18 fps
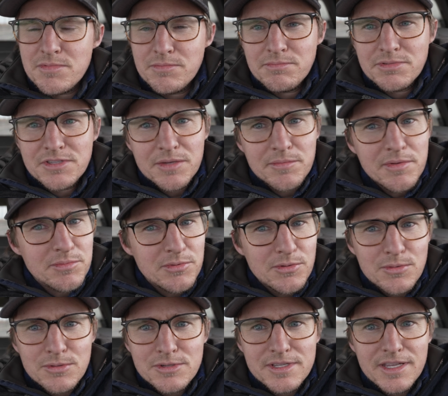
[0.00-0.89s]
Some
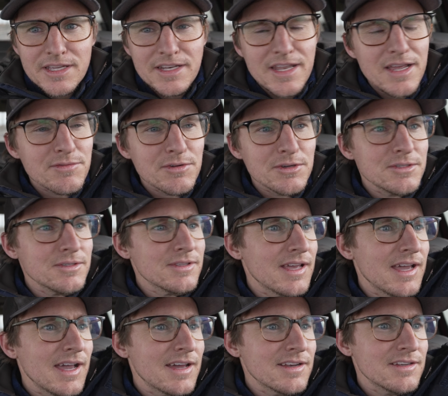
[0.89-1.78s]
people will say never do
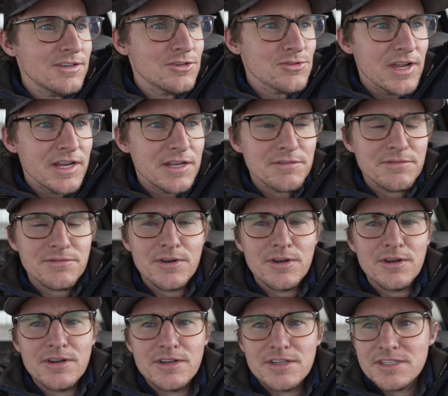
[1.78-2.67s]
that and drain it
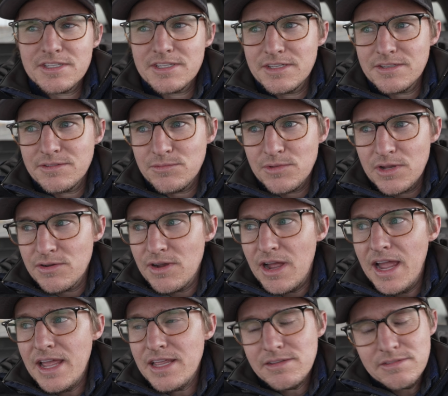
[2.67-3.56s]
first and
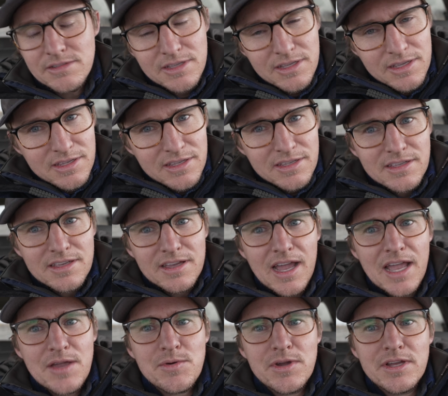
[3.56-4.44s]
whatever.
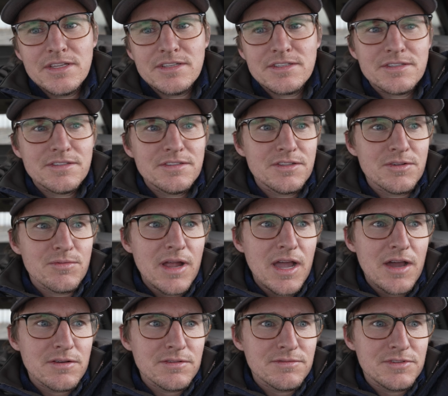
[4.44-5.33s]
I went the
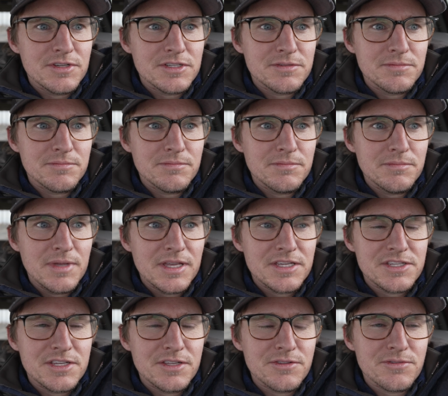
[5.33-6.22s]
route of just
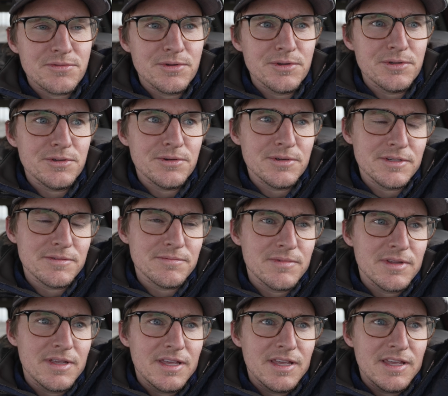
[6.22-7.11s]
mixing it through,
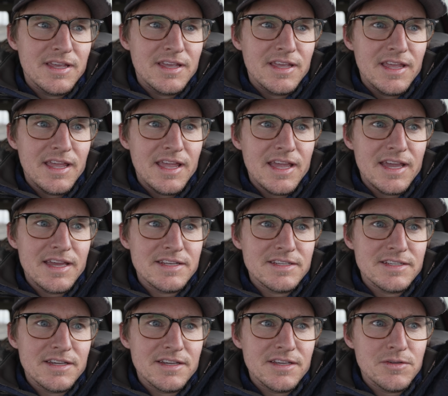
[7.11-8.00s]

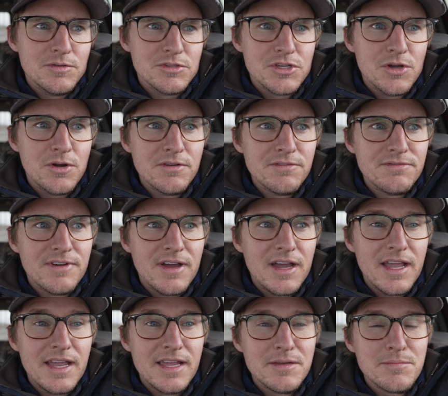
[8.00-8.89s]
and it was going
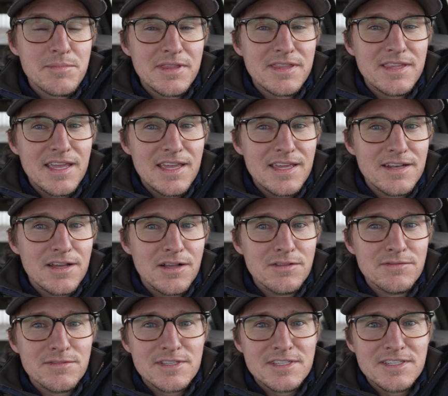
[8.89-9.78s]
fine. But then
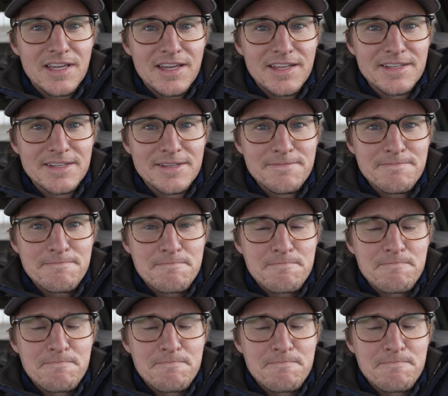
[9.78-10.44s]
all of a sudden,